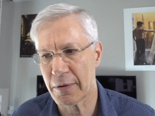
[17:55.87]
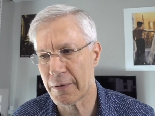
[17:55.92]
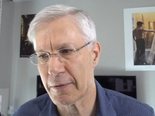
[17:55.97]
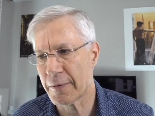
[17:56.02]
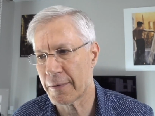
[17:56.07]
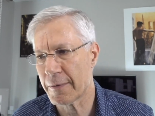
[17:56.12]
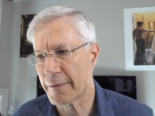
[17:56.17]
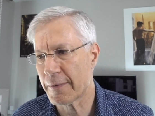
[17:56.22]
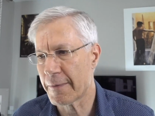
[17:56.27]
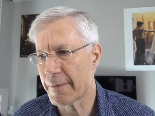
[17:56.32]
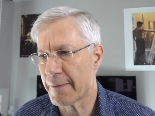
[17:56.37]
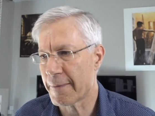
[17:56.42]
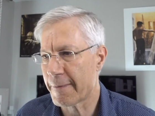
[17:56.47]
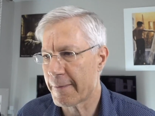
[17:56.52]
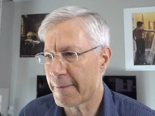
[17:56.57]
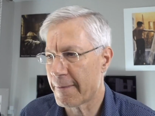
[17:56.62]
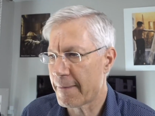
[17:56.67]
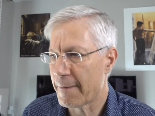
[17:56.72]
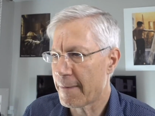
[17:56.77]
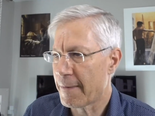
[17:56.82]

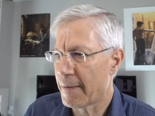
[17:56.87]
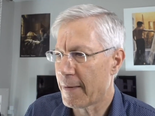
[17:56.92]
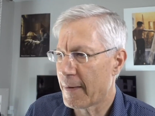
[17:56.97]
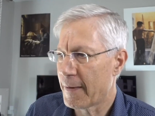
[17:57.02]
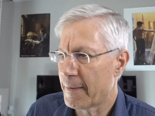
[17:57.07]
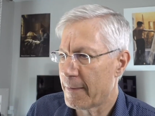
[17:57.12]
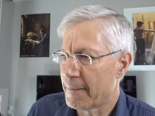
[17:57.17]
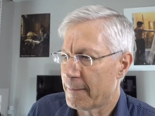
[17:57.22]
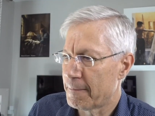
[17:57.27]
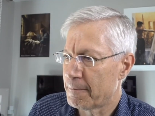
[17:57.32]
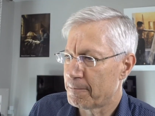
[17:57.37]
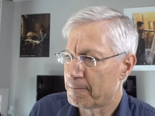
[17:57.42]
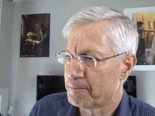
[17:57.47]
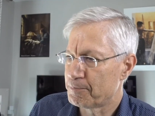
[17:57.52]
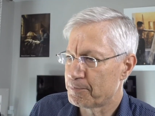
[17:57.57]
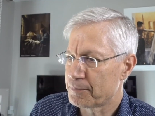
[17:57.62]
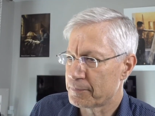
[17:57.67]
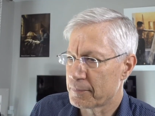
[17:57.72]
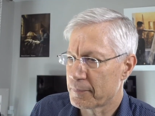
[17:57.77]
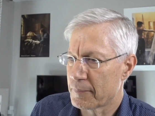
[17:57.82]

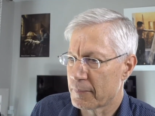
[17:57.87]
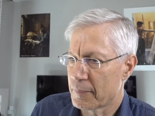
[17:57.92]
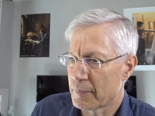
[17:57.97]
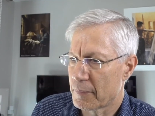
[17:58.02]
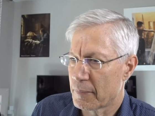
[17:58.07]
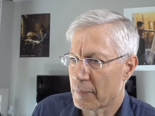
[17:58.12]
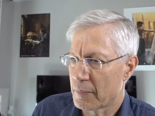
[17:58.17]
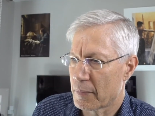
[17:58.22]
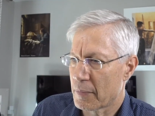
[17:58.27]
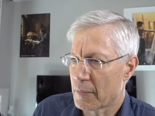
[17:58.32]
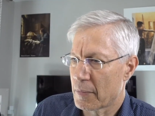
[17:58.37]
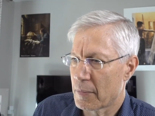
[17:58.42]
[no speech]